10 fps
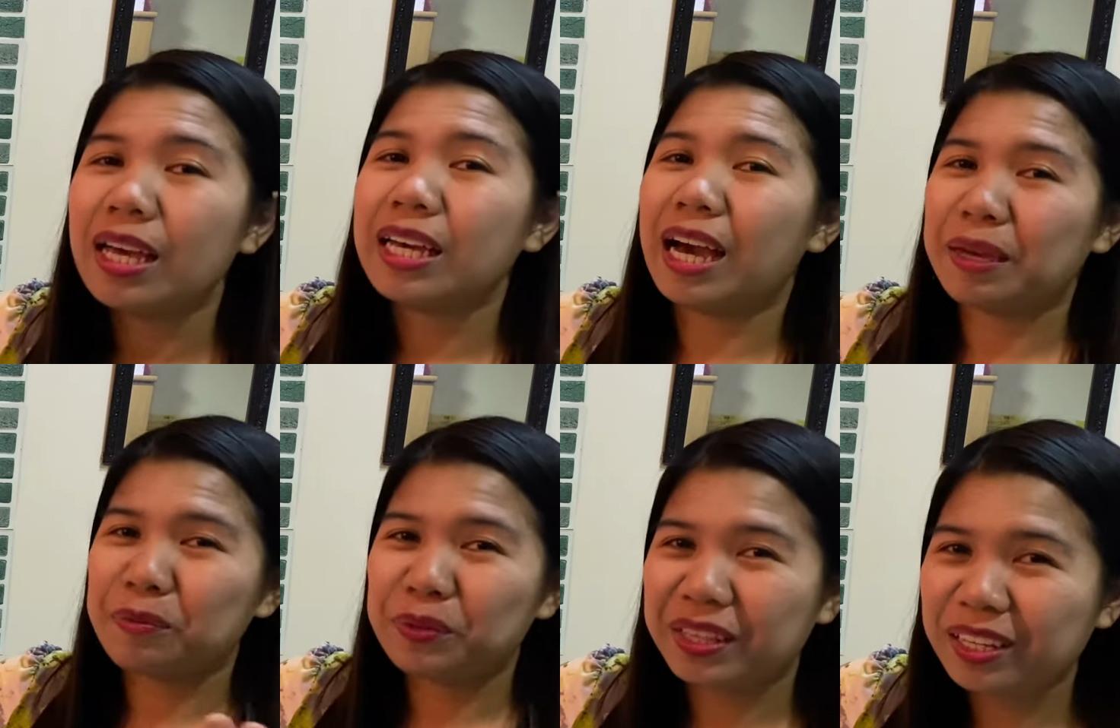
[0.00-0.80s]
I am
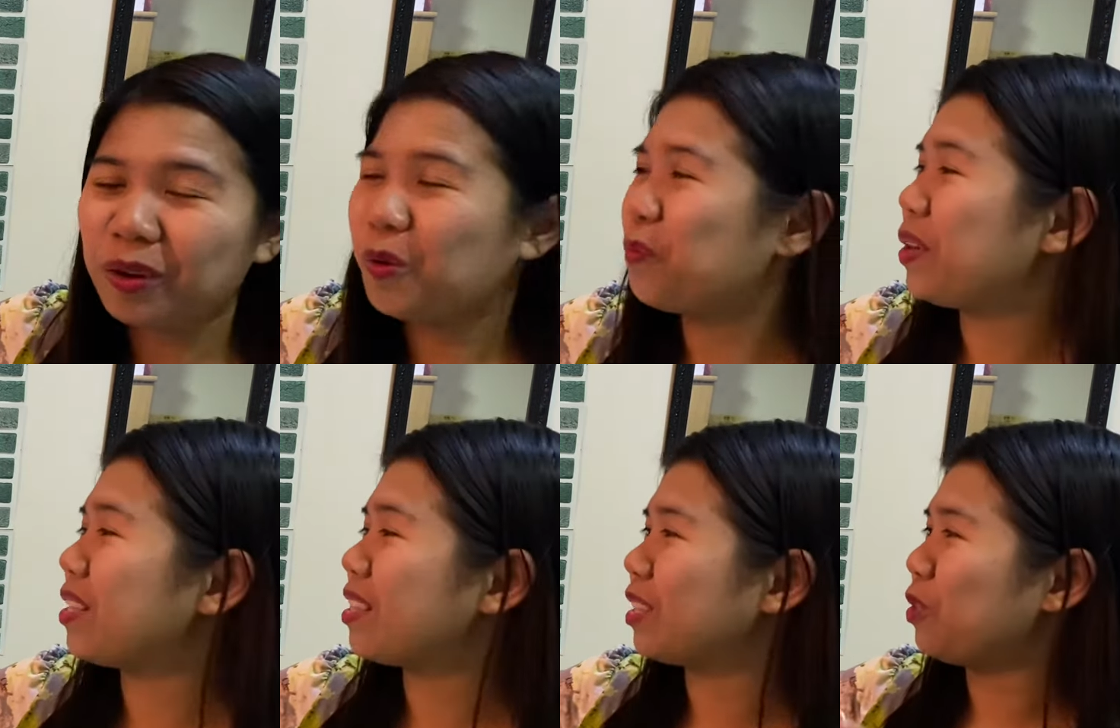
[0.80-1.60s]
really hoping
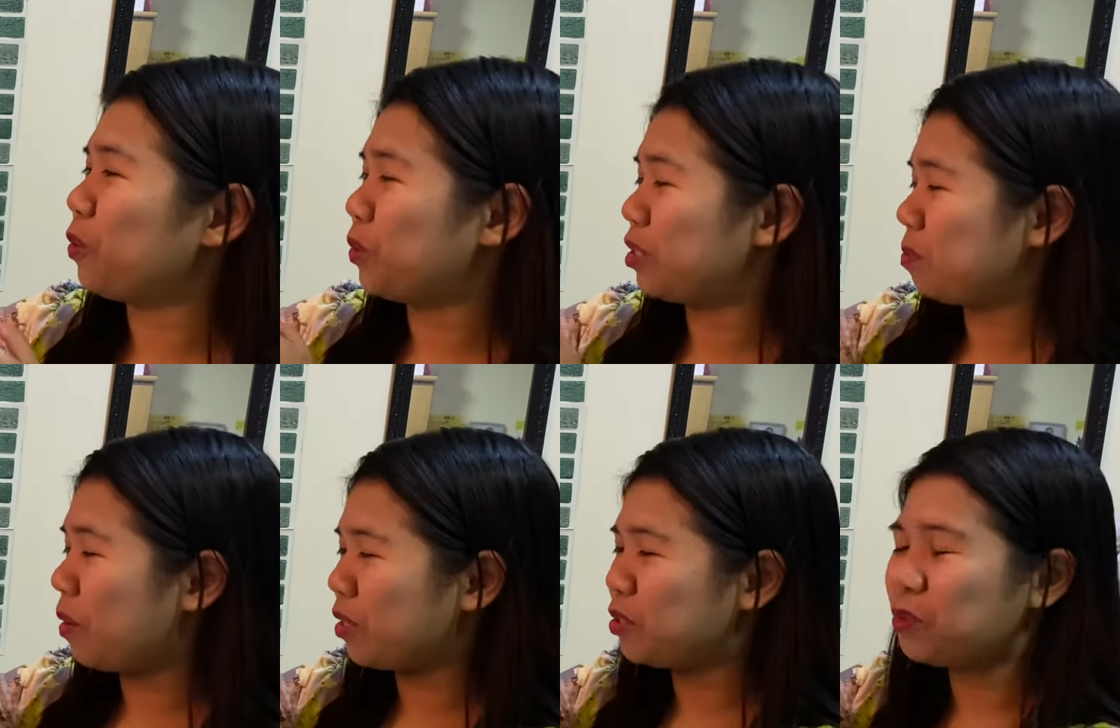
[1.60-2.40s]
that your
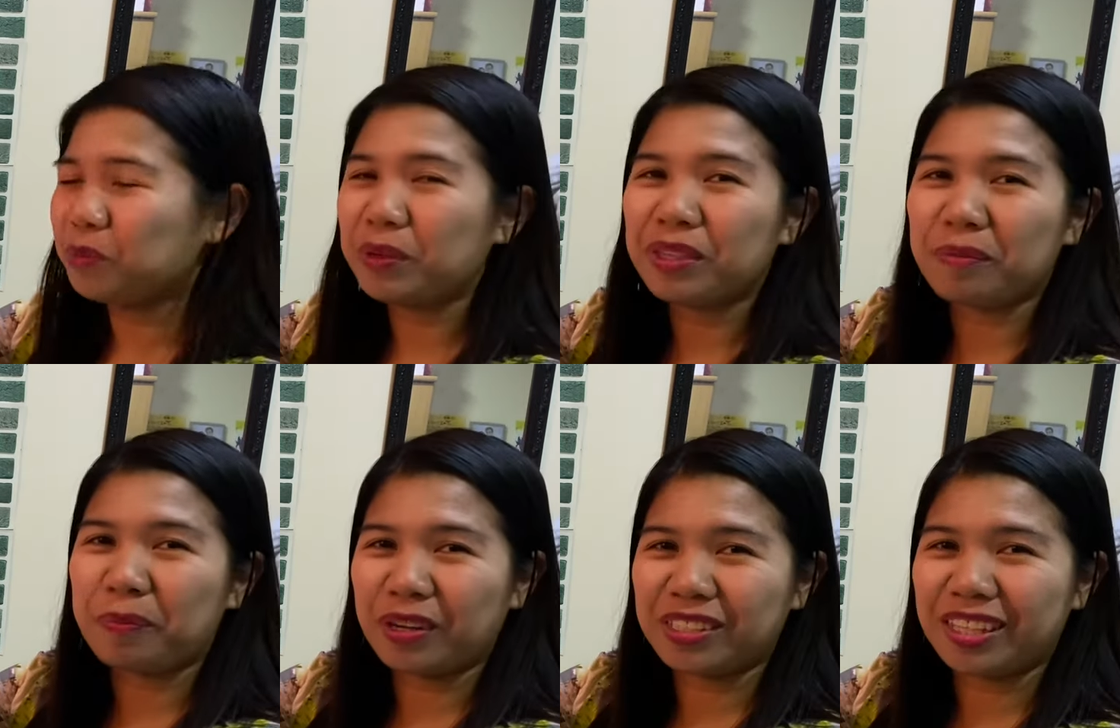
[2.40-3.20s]
response would be the
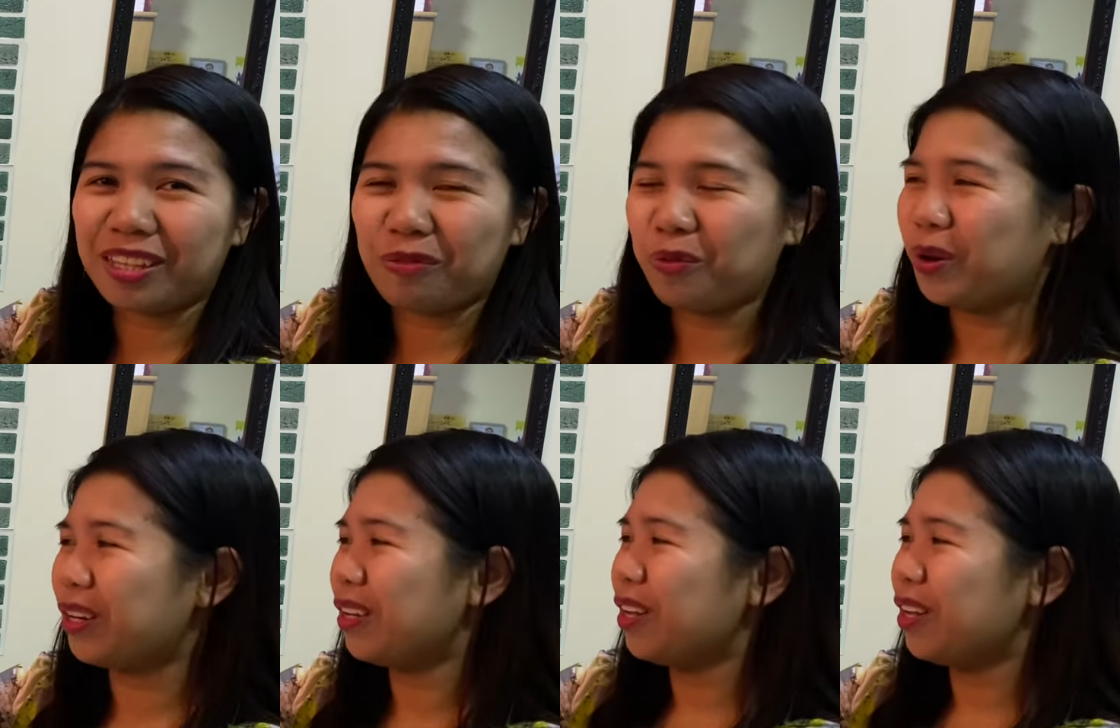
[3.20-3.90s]
positive one.